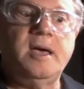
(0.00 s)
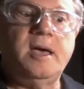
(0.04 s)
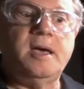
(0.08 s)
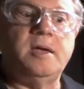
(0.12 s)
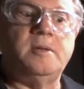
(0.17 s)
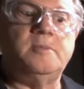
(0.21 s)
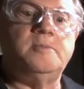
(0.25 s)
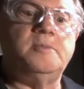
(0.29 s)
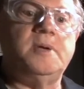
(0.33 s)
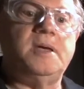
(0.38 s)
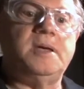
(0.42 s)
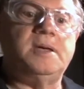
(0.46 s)

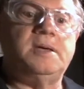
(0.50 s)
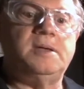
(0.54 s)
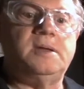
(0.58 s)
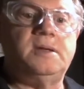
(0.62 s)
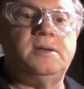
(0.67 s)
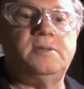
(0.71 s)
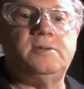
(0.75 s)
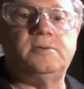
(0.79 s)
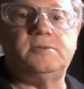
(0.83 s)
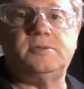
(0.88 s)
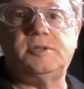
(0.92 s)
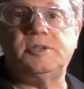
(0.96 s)
and make it
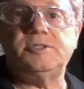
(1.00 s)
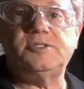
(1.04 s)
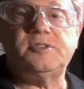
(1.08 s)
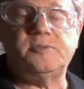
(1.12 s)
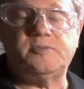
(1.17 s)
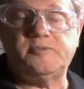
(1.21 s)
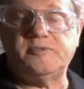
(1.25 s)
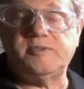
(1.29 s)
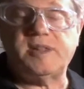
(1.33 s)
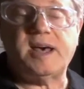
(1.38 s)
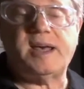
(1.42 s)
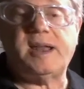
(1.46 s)
either
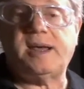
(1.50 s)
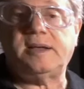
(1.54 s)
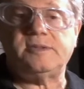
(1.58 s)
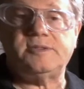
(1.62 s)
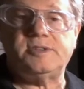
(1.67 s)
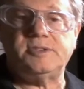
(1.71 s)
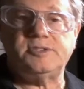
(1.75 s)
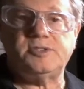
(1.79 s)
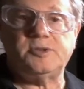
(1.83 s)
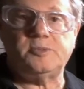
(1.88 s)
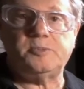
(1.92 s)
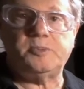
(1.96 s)
flat out
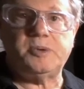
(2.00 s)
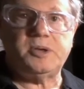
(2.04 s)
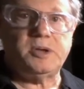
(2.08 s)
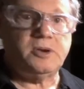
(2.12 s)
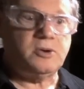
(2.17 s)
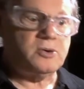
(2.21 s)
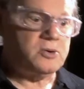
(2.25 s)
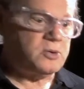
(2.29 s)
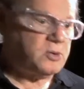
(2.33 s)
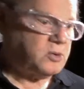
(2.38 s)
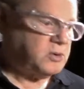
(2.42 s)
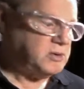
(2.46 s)

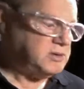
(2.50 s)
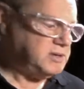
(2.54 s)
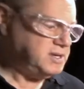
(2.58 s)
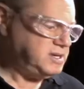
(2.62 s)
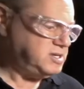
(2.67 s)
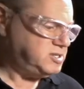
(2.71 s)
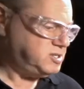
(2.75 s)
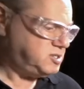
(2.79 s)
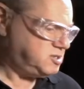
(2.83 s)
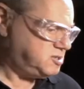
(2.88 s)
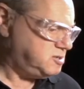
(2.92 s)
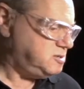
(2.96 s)
disappear, or at
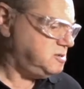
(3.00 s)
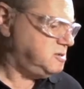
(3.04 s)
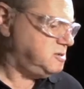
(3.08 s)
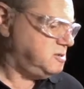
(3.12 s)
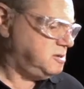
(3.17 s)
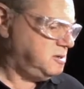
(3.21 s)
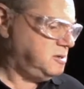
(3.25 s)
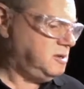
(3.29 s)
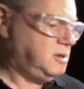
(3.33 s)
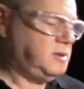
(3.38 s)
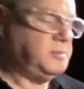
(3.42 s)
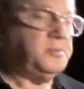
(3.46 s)
least
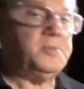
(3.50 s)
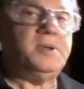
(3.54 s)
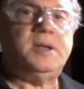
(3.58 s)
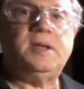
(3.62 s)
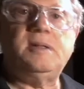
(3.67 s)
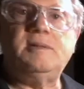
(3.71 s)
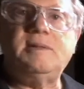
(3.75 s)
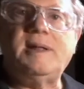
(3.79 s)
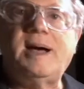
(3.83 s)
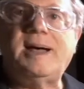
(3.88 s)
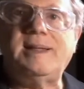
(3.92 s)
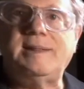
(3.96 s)
be
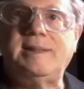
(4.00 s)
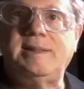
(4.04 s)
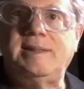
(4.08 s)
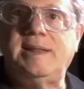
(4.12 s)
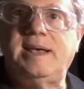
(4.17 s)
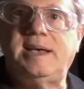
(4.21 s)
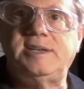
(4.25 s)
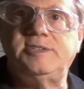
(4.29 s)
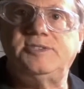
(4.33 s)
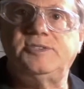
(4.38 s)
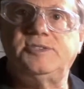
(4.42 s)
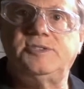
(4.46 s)
a lot
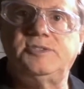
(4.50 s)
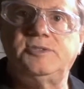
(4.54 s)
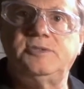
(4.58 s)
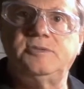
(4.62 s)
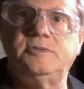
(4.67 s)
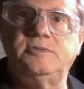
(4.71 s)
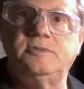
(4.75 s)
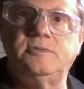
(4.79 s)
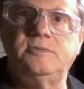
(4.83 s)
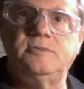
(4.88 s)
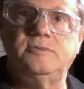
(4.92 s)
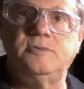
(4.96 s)

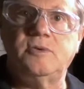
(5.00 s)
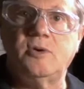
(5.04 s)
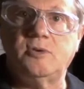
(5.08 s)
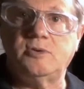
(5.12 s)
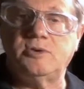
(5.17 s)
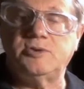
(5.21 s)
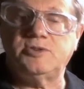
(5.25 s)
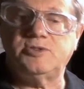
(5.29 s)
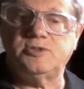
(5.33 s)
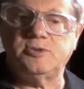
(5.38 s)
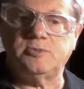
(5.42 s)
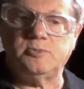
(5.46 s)
less
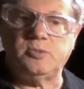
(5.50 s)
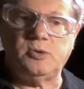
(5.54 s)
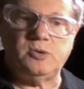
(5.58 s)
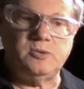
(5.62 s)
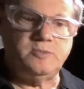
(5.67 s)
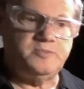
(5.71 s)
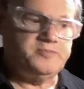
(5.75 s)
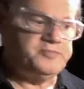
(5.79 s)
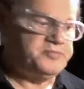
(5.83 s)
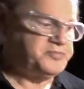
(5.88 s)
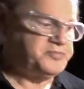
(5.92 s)
noticeable.